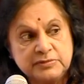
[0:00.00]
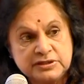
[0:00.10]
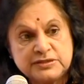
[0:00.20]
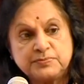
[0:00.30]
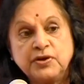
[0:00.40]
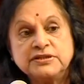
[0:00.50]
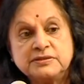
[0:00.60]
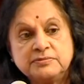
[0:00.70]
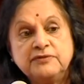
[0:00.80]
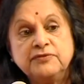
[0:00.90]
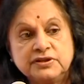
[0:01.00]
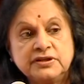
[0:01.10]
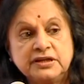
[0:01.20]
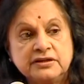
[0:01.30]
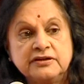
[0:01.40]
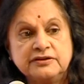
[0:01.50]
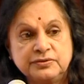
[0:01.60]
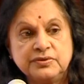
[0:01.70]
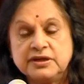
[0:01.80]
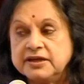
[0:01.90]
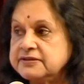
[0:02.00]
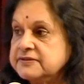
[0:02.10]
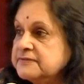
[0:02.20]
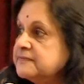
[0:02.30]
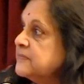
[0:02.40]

responsible for the recurrent UTIs.